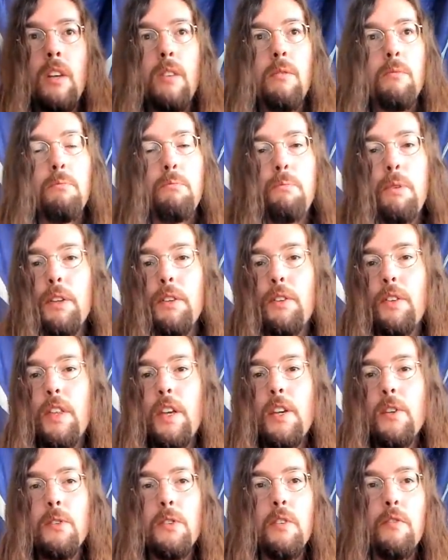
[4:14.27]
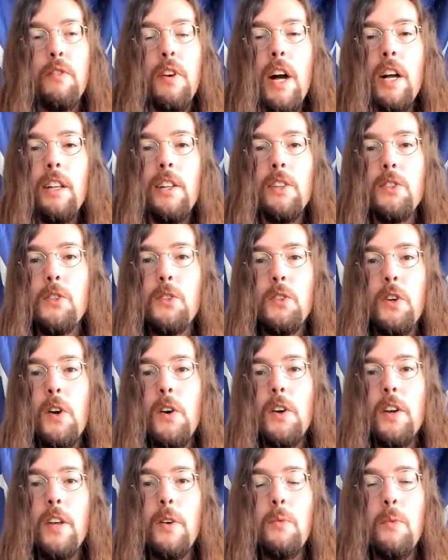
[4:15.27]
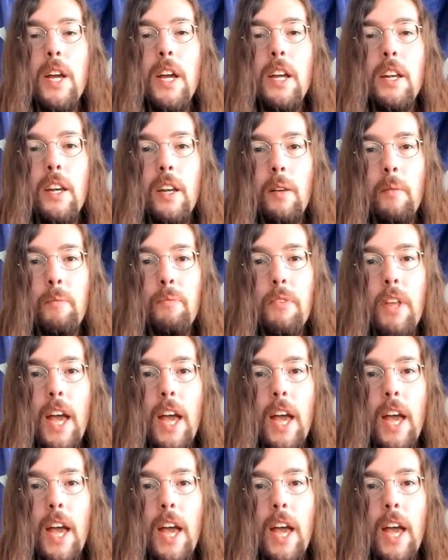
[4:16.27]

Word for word: But the, the violence is already waning.